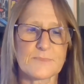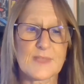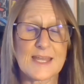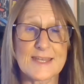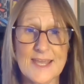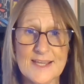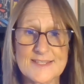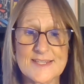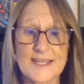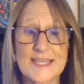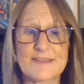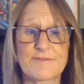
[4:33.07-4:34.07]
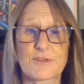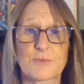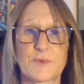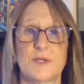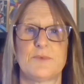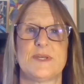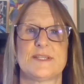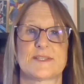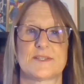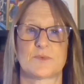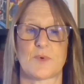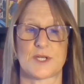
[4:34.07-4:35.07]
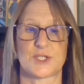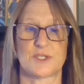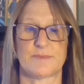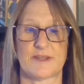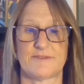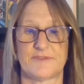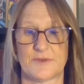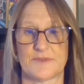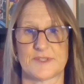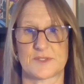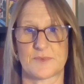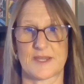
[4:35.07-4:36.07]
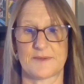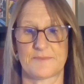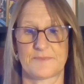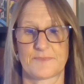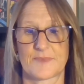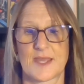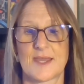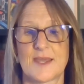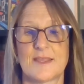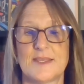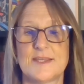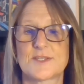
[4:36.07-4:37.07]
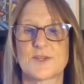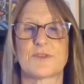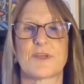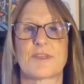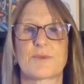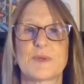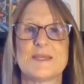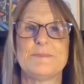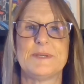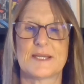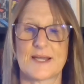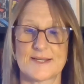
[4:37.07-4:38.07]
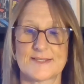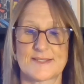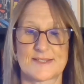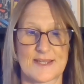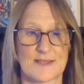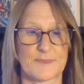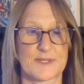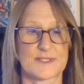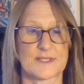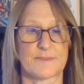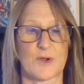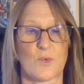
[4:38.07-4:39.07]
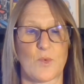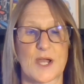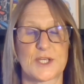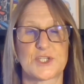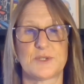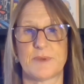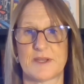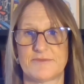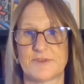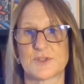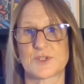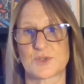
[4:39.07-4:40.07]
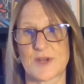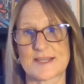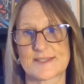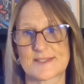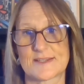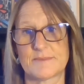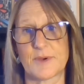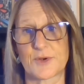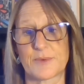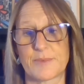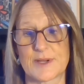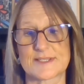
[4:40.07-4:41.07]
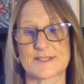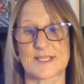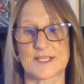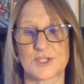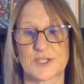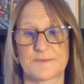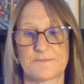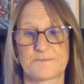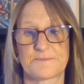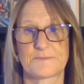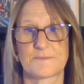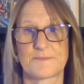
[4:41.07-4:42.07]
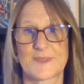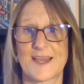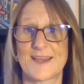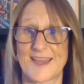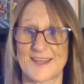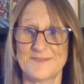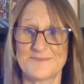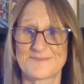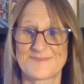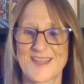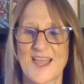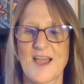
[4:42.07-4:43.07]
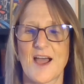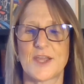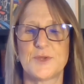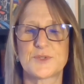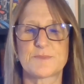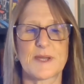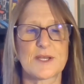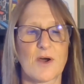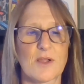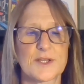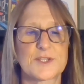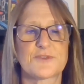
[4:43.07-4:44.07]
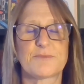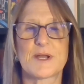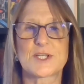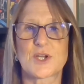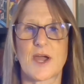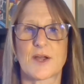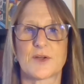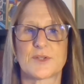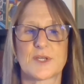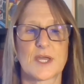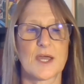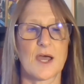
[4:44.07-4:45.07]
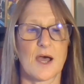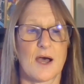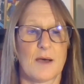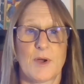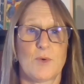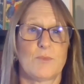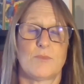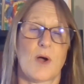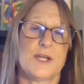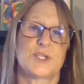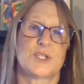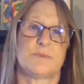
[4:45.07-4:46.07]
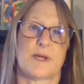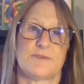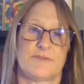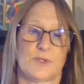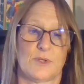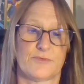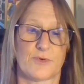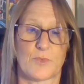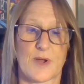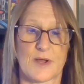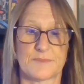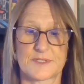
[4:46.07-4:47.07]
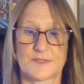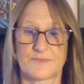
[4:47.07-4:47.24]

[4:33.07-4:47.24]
Next, I gave 3 reasons why she might feel this way. These are the 3 because statements about why she might feel stressed about her presentation. Again, I used my knowledge of my child about why she might feel overwhelmed.